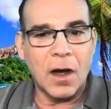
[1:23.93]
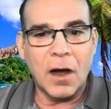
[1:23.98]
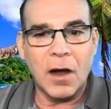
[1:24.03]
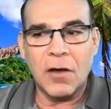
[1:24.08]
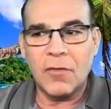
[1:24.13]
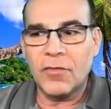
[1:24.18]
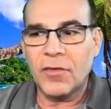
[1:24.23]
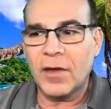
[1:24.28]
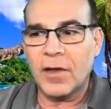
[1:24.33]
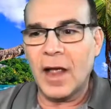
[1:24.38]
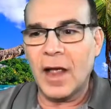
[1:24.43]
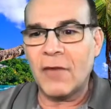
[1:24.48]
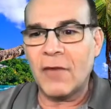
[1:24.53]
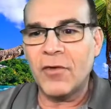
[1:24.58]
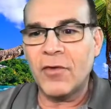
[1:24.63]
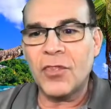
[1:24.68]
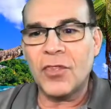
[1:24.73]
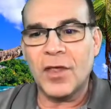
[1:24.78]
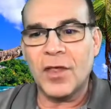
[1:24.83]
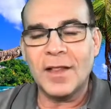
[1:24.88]
of
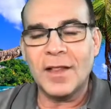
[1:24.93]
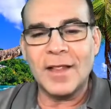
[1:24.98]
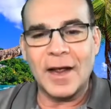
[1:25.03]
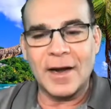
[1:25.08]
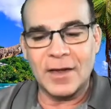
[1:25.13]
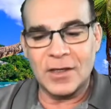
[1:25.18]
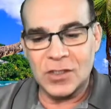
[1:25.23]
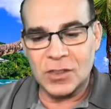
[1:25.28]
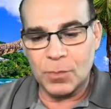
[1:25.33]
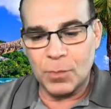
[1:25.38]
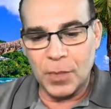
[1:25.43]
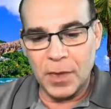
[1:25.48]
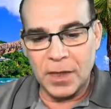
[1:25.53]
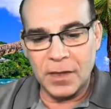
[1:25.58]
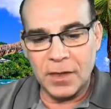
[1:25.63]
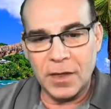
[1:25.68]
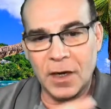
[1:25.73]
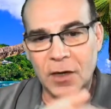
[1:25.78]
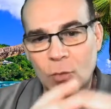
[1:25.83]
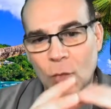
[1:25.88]
everything that has been
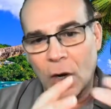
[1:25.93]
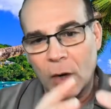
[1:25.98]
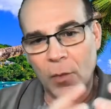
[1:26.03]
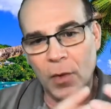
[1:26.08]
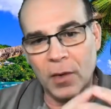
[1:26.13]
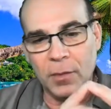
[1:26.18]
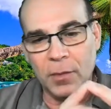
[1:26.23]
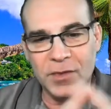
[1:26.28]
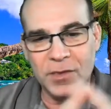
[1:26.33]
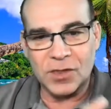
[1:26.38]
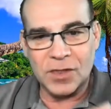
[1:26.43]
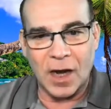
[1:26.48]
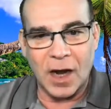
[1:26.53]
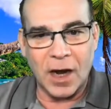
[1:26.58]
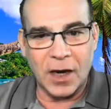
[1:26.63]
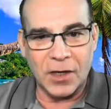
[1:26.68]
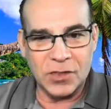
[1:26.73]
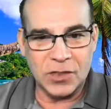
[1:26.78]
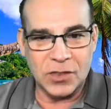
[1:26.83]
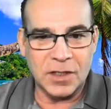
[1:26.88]
done when we
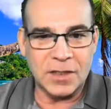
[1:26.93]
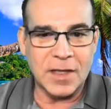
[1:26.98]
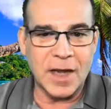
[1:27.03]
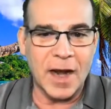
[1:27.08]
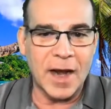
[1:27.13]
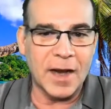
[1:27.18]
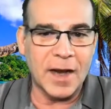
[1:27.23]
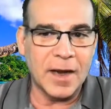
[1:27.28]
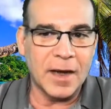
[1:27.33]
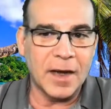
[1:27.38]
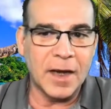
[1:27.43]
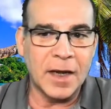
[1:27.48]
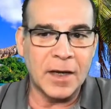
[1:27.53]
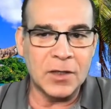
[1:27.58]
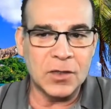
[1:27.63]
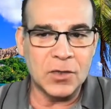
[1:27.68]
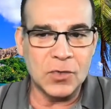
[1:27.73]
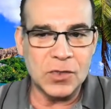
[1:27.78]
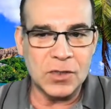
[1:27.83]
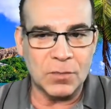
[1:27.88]
massage the data and
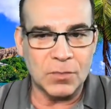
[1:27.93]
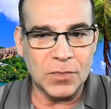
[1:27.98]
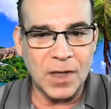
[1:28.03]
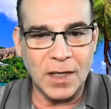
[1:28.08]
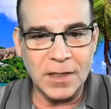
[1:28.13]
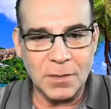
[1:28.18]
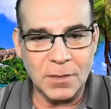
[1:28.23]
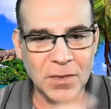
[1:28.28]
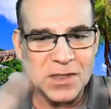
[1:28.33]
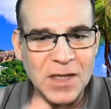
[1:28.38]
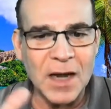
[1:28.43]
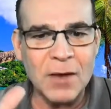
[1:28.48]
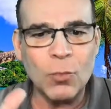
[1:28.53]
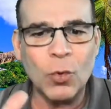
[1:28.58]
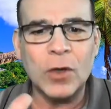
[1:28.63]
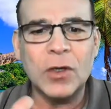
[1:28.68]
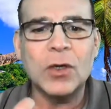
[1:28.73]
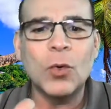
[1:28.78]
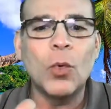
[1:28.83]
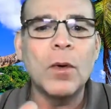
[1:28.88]
do some things. I'm not saying
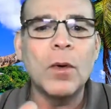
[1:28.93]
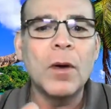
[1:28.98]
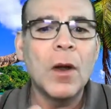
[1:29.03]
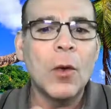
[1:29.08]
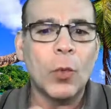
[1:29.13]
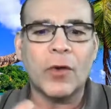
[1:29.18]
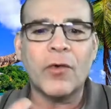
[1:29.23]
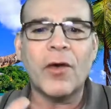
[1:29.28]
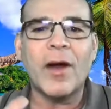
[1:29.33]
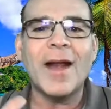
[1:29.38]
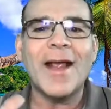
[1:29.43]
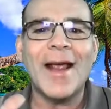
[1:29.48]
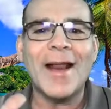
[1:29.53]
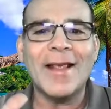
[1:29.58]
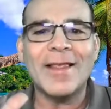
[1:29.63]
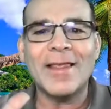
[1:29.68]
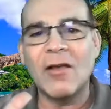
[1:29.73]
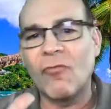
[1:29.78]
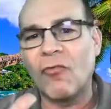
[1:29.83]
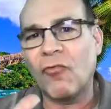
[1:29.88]
we're creating
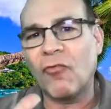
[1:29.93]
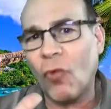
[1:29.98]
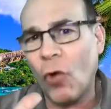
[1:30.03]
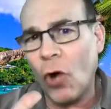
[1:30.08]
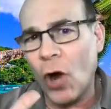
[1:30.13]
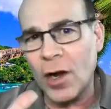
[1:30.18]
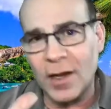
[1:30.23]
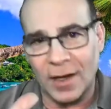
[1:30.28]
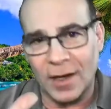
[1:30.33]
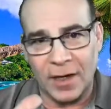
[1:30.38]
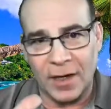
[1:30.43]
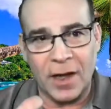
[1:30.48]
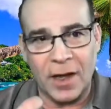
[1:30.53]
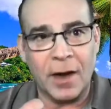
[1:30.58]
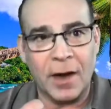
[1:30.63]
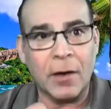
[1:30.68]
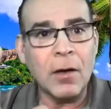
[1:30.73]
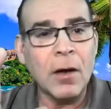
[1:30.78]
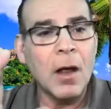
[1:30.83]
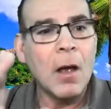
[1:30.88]
anything fraudulent
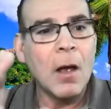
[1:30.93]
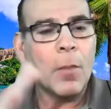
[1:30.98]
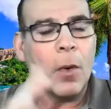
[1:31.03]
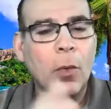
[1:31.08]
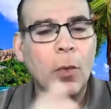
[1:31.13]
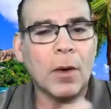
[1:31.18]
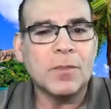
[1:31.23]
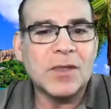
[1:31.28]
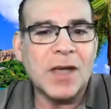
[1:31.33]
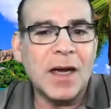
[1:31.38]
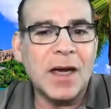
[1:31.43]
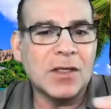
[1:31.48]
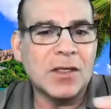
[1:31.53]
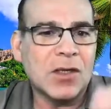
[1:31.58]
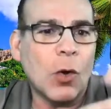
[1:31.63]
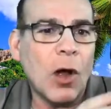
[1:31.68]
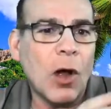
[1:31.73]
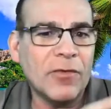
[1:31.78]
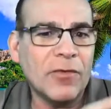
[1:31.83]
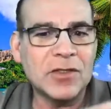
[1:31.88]
here, but what I'm saying is
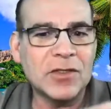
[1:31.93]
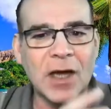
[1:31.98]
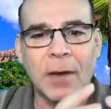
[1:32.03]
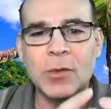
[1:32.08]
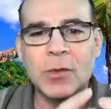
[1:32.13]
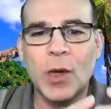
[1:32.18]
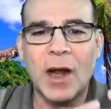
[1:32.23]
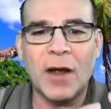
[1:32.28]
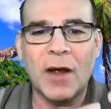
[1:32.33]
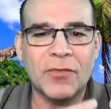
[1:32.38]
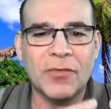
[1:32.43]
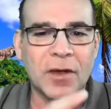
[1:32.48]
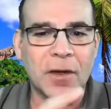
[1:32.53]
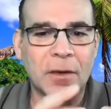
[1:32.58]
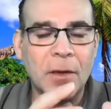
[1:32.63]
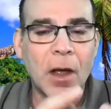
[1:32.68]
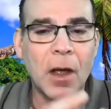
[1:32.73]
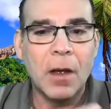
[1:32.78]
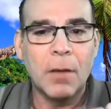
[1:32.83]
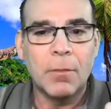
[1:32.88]
oftentimes we have
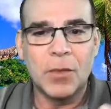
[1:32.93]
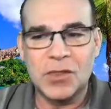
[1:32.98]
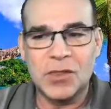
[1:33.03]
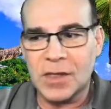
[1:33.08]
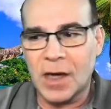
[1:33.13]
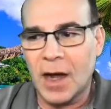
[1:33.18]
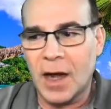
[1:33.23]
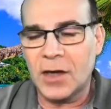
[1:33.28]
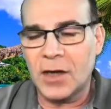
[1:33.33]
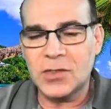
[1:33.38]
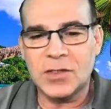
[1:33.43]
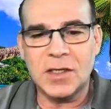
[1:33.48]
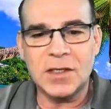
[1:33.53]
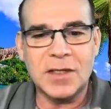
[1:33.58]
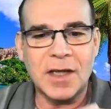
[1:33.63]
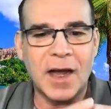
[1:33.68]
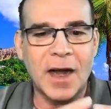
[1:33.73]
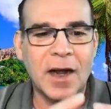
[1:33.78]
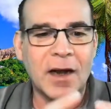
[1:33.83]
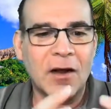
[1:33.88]
to massage the
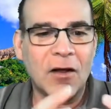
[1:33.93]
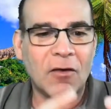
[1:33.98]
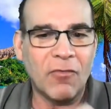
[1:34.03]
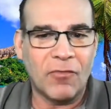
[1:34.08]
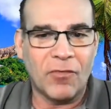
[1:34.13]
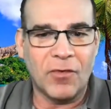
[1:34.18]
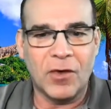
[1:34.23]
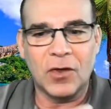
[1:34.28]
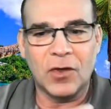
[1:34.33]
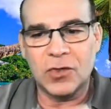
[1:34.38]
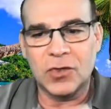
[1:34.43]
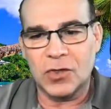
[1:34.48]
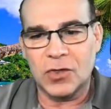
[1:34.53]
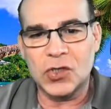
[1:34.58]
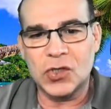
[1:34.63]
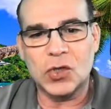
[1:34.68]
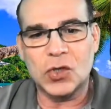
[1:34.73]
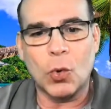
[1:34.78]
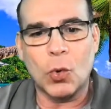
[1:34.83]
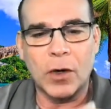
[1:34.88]
data, filter,
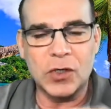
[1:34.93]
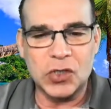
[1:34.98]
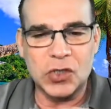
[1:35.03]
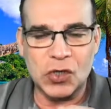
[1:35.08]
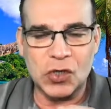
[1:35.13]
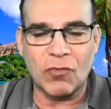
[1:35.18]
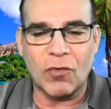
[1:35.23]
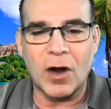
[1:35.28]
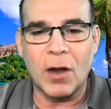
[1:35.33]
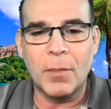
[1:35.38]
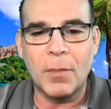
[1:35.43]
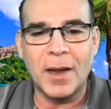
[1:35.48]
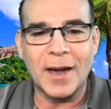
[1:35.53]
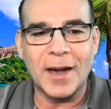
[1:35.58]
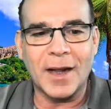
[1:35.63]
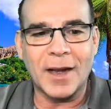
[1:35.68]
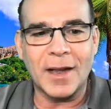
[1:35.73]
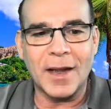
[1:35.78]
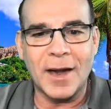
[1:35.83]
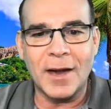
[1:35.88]
sort, scrub it,
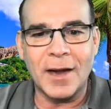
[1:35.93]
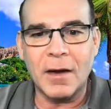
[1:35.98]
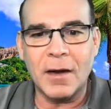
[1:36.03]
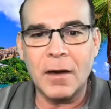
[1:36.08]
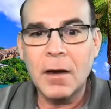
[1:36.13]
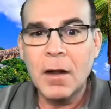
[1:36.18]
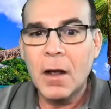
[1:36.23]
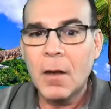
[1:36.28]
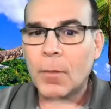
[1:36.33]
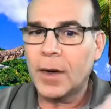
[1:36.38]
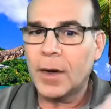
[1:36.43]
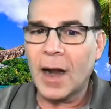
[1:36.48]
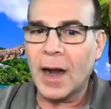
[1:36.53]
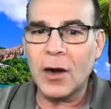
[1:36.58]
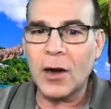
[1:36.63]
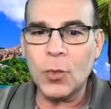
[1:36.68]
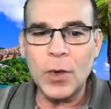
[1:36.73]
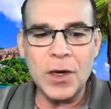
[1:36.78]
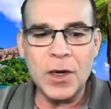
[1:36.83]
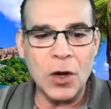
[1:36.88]
clean it. But how
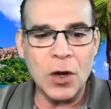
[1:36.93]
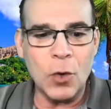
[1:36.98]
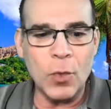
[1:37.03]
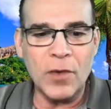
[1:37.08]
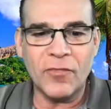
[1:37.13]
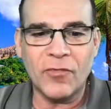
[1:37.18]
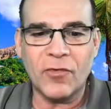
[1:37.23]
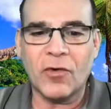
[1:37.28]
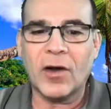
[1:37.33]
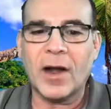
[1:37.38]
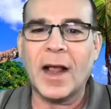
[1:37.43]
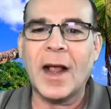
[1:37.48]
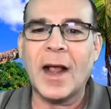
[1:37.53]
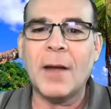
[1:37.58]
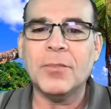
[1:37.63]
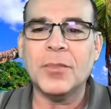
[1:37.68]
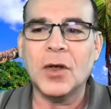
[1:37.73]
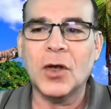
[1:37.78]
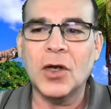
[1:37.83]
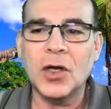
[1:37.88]
do we know we've
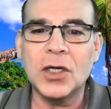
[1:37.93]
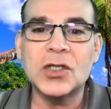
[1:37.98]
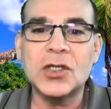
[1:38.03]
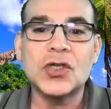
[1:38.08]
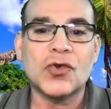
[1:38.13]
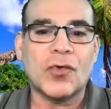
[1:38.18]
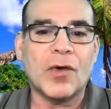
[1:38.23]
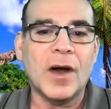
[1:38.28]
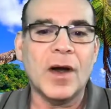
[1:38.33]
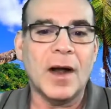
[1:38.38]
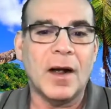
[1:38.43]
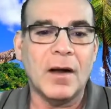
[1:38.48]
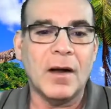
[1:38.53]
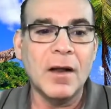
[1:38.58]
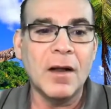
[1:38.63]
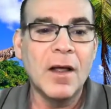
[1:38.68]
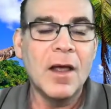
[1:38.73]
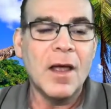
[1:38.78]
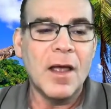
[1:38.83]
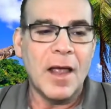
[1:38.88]
kept a good trail
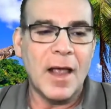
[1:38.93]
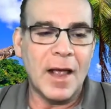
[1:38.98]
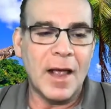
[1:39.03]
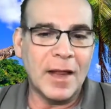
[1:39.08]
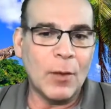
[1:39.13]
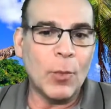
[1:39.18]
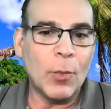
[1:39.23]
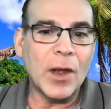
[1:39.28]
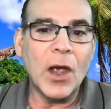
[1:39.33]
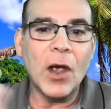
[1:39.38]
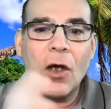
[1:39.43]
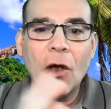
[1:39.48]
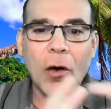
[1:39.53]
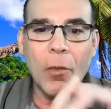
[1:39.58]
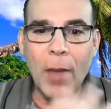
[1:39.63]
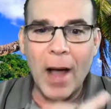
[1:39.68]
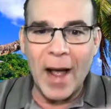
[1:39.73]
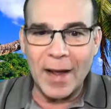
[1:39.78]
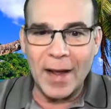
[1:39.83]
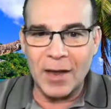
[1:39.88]
and that we can go
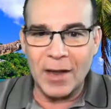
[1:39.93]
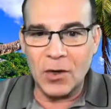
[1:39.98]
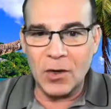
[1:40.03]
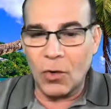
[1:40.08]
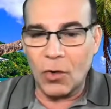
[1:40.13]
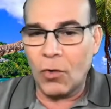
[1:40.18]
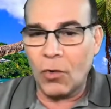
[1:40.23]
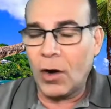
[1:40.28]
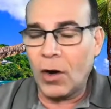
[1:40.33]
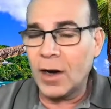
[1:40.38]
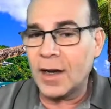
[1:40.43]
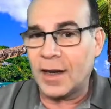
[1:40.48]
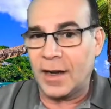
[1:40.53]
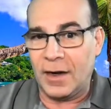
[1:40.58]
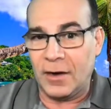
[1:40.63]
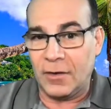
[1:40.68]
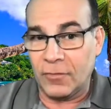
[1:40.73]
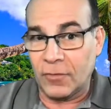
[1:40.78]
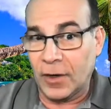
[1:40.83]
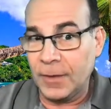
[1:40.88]
back and audit
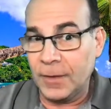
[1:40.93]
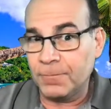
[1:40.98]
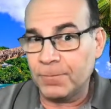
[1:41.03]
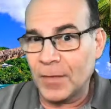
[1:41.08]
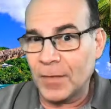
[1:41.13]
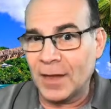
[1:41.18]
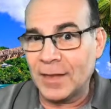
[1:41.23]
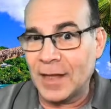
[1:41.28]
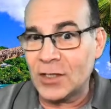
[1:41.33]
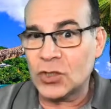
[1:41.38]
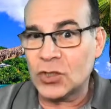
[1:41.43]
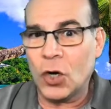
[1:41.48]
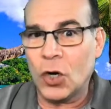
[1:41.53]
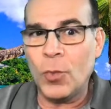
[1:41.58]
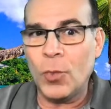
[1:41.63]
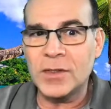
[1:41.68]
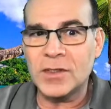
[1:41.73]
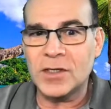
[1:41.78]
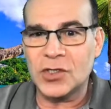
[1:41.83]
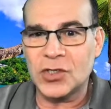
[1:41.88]
it, right? That's
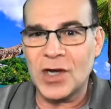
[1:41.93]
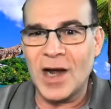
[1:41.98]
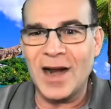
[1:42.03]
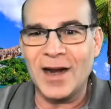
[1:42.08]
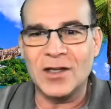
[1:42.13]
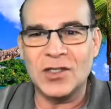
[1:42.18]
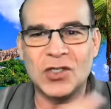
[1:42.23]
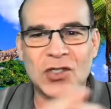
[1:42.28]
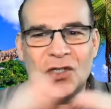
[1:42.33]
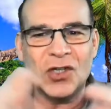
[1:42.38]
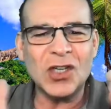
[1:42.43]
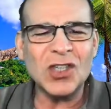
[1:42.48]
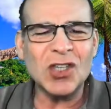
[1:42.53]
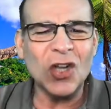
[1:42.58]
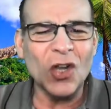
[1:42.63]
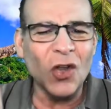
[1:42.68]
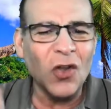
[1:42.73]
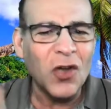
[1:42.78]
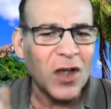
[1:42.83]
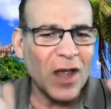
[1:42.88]
always a challenge. Just
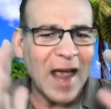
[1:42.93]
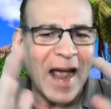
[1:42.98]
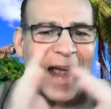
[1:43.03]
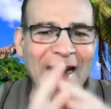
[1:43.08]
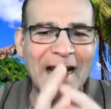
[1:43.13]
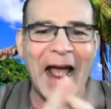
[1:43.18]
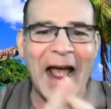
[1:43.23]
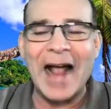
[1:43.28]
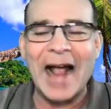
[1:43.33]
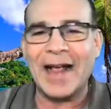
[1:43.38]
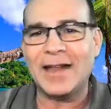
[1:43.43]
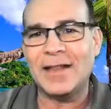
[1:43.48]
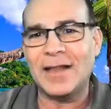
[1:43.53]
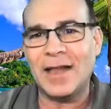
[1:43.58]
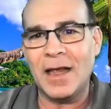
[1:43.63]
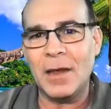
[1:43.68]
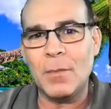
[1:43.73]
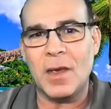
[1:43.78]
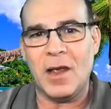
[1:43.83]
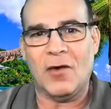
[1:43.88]
look at
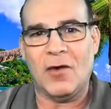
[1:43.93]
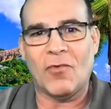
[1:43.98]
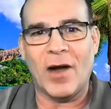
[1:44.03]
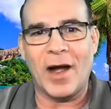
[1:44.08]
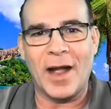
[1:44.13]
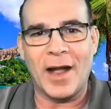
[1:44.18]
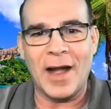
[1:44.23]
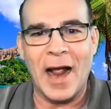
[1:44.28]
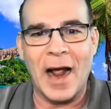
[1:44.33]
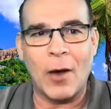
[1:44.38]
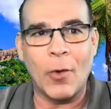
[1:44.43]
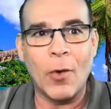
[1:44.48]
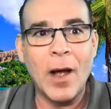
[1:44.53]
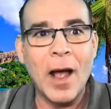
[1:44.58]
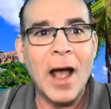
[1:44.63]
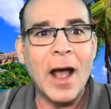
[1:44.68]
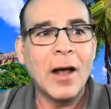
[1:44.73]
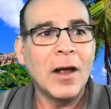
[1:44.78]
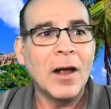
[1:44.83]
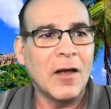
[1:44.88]
academia right now.
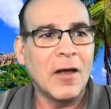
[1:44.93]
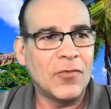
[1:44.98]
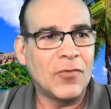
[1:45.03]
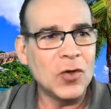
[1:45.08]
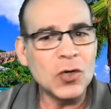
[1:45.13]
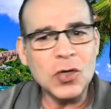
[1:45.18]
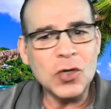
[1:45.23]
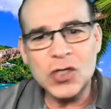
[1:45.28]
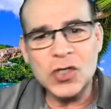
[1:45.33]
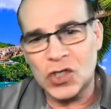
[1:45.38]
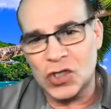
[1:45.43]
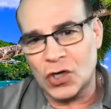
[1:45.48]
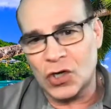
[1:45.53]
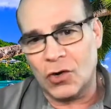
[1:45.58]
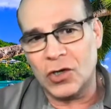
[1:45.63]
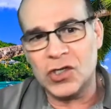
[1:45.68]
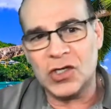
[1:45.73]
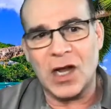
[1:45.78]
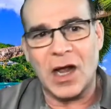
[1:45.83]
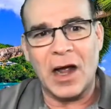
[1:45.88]
If you
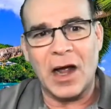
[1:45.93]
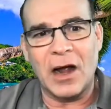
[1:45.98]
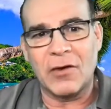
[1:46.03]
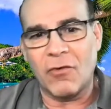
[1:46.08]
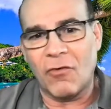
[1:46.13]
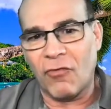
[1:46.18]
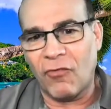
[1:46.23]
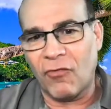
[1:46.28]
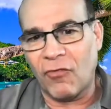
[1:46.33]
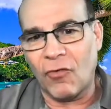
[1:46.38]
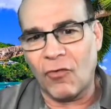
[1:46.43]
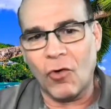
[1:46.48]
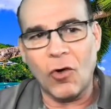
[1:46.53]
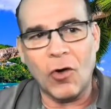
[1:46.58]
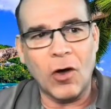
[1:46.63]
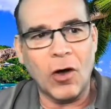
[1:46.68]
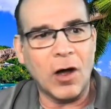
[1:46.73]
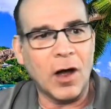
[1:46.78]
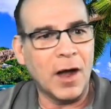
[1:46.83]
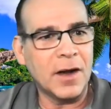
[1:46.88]
search on
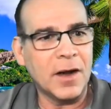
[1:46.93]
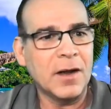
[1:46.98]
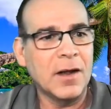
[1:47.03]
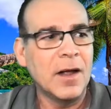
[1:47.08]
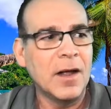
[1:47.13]
fraud